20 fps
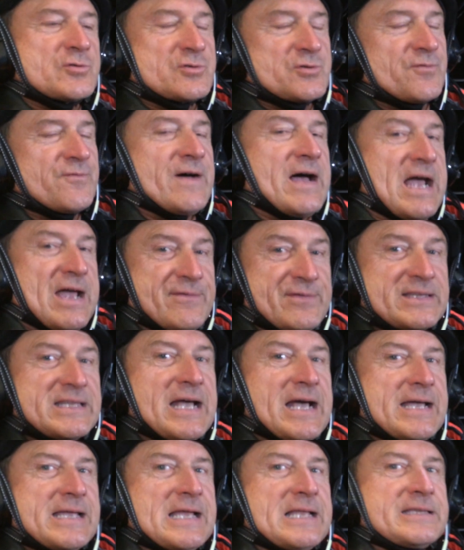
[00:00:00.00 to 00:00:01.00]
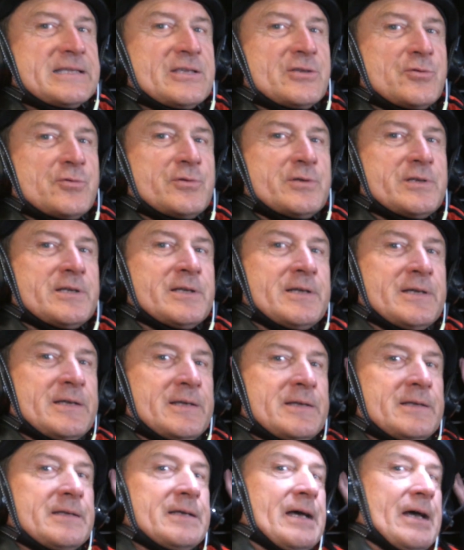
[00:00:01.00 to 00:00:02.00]
to survive at high altitude.
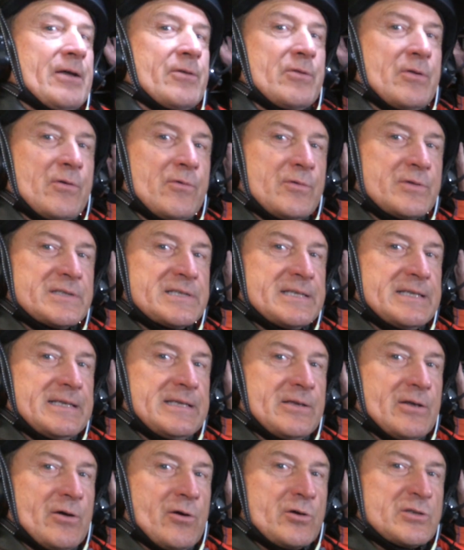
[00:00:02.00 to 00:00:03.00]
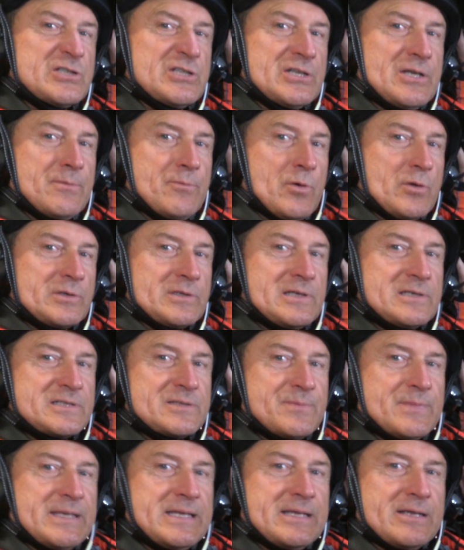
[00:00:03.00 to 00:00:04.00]
You see oxygen
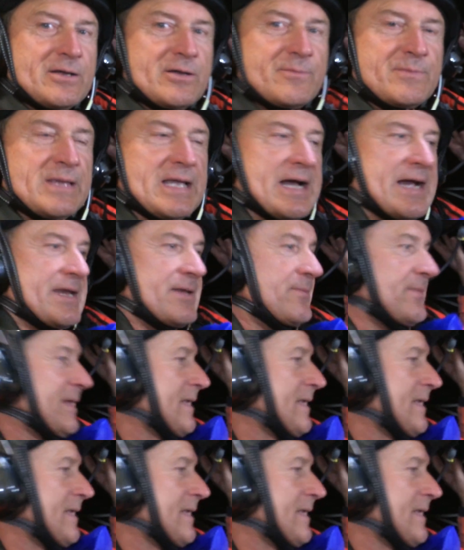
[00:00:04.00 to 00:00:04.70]
bottles behind